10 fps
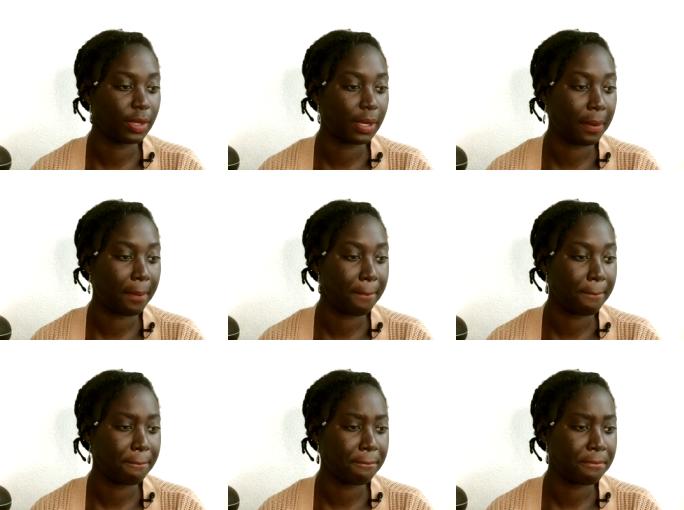To her I want to
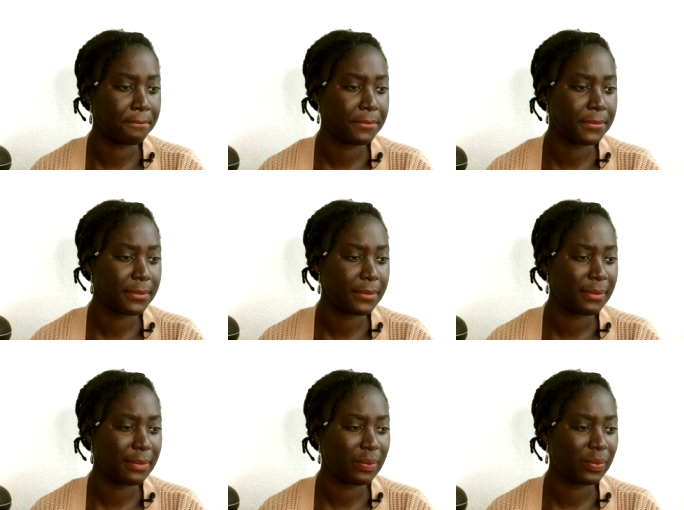be with you. No, I'm done,
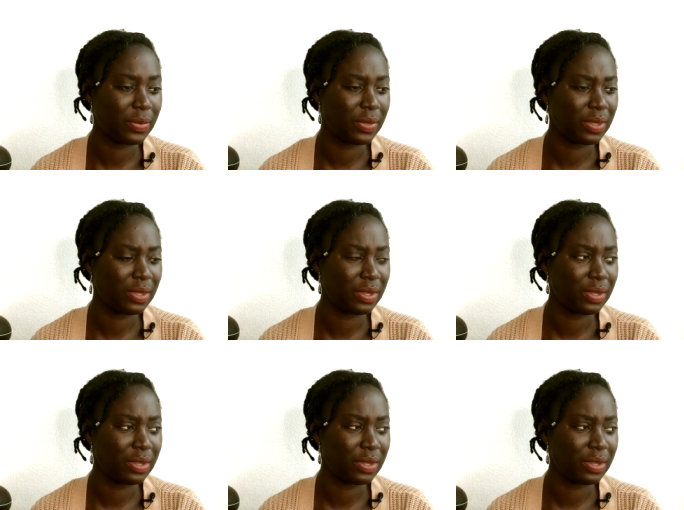dude. I don't want to be with you,